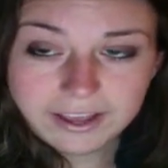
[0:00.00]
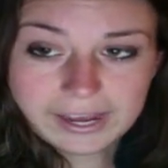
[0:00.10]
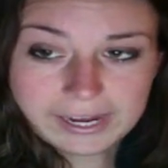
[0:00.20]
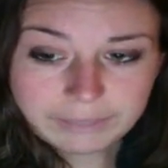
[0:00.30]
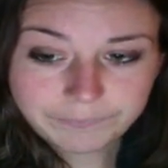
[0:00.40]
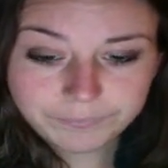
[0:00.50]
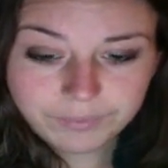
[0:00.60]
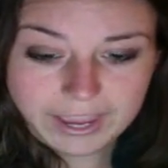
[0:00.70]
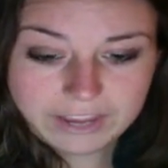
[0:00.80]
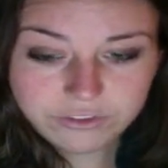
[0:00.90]
um,
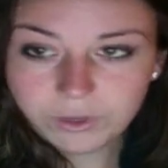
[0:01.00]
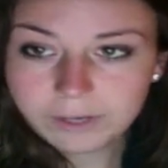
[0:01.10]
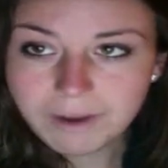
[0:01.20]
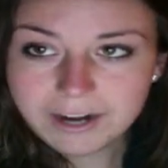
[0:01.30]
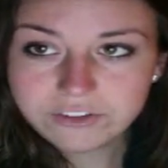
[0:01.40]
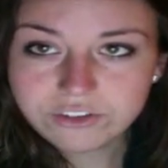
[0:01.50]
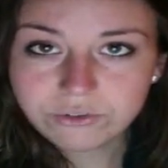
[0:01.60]
a squared minus u